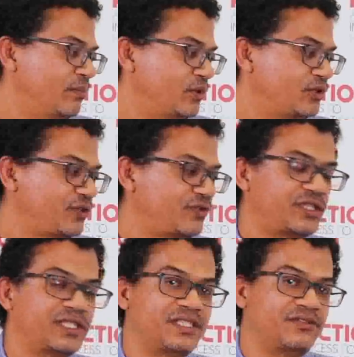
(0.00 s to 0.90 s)
most of
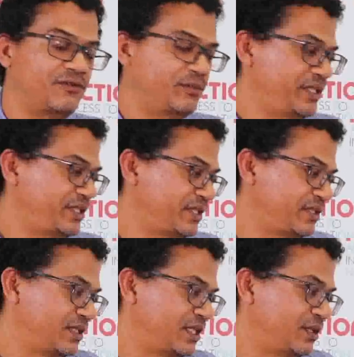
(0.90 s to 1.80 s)
the
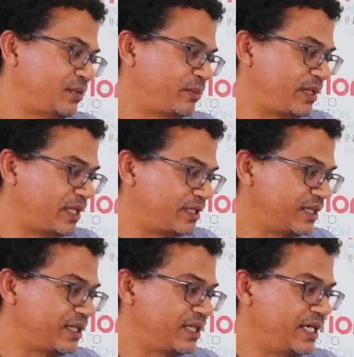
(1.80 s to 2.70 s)
disinformation,
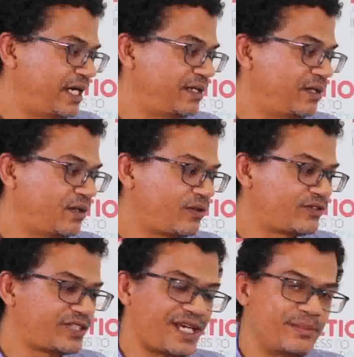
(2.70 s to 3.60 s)
propaganda, and a lot
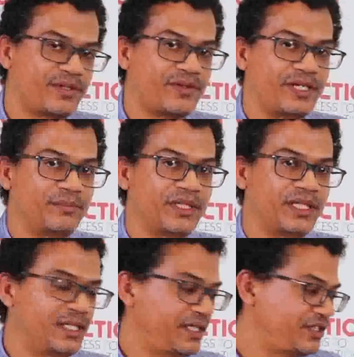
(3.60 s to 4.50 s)
of cybercrime
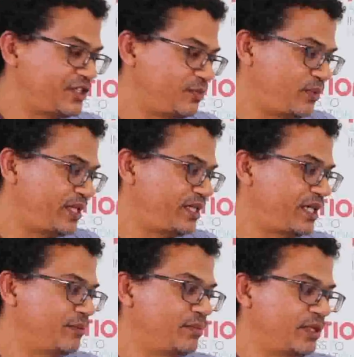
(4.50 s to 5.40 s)
is
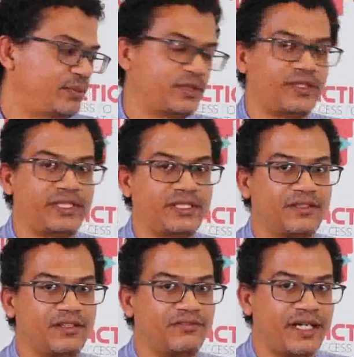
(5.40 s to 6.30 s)
spread and
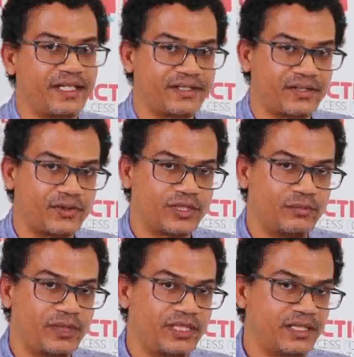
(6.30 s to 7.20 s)
perpetrated via
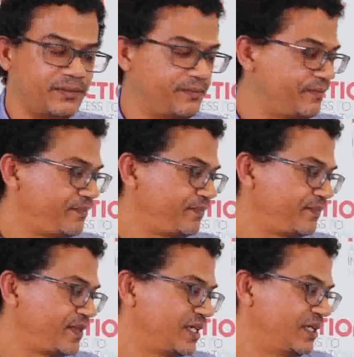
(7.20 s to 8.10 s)
social media.
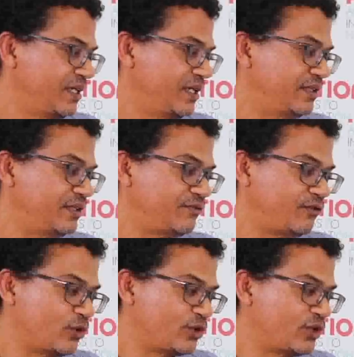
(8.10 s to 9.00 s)
And then
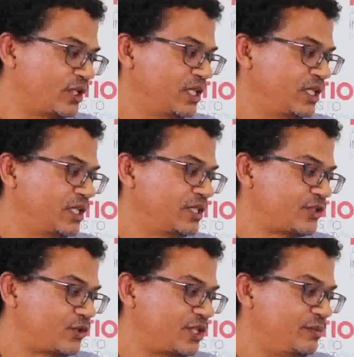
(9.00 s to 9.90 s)
fourth,
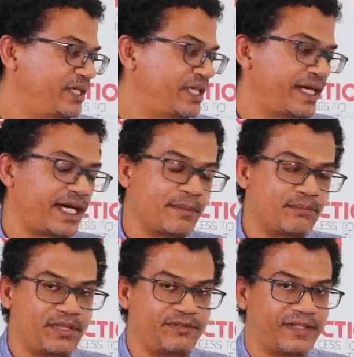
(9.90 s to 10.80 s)
social media
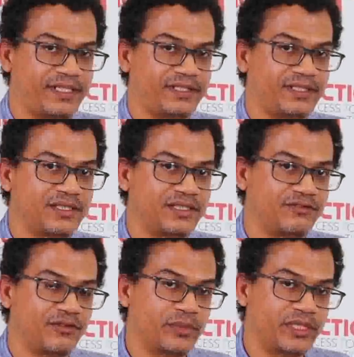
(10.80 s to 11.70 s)
amplifies
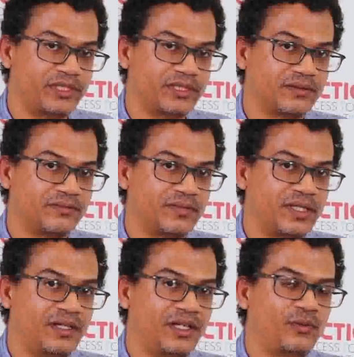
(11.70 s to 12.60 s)
disinformation.
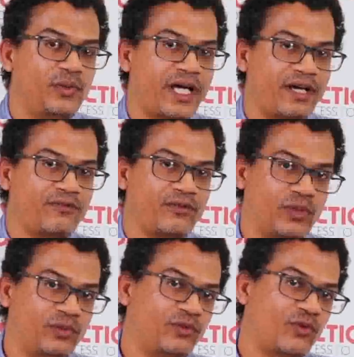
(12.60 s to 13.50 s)

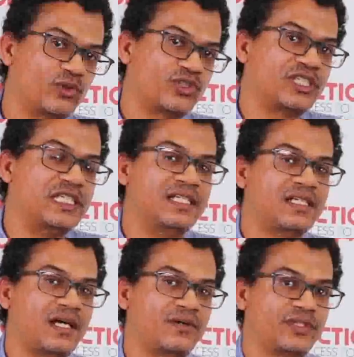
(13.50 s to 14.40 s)
We've all
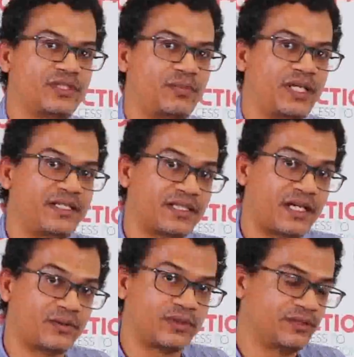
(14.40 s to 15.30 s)
seen how this plays
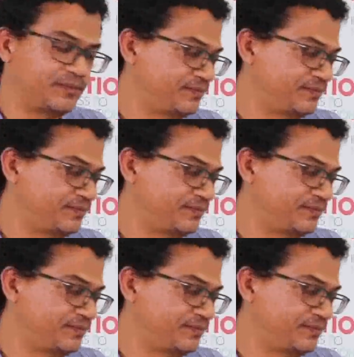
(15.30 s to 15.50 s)
out.